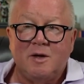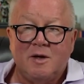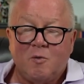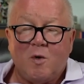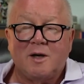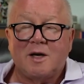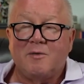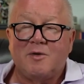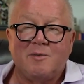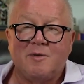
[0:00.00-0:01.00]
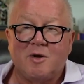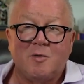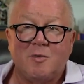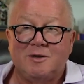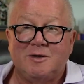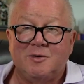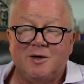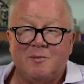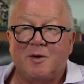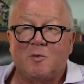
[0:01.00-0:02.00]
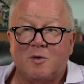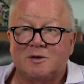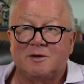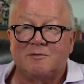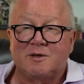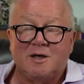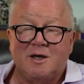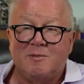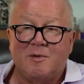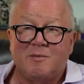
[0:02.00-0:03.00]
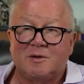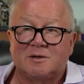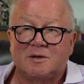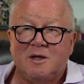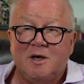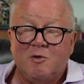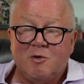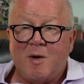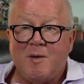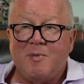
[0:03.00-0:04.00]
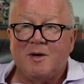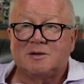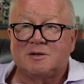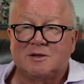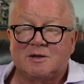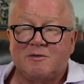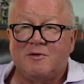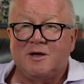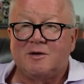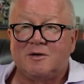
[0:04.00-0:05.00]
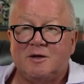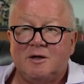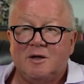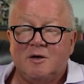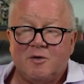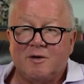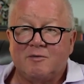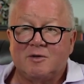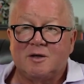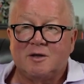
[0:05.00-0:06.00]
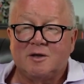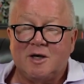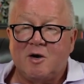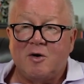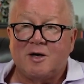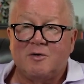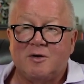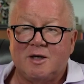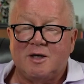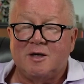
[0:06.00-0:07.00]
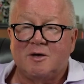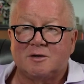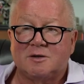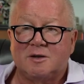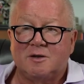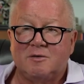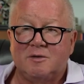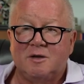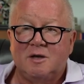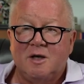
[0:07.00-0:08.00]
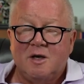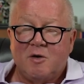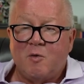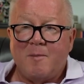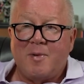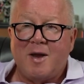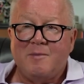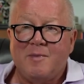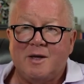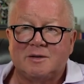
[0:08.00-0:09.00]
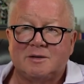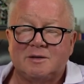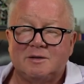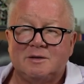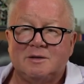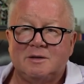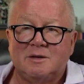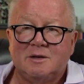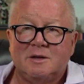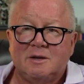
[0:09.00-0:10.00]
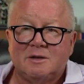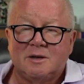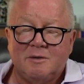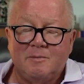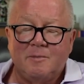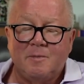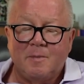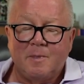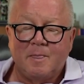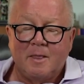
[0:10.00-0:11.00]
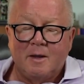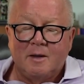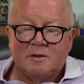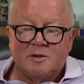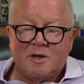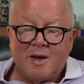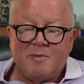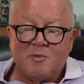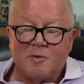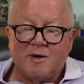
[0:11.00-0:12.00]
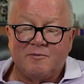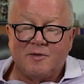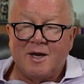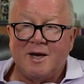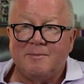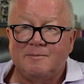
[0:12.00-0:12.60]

Well, I think I'm the only one doing it, but it works every time almost with my patients because they failed with everything, and they don't like going to the ER, so I want pain meds. So yeah, be ready for that.